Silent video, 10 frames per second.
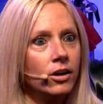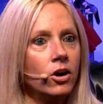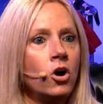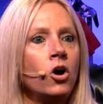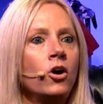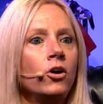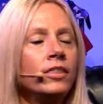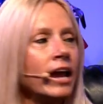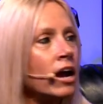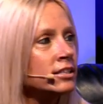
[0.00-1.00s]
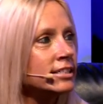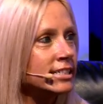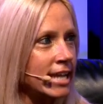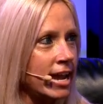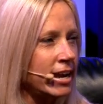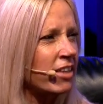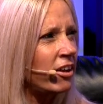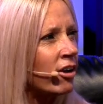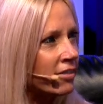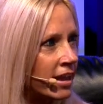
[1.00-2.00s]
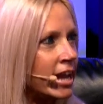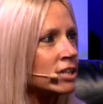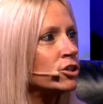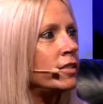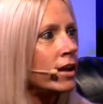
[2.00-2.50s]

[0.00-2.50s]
understand now. They're at the age that they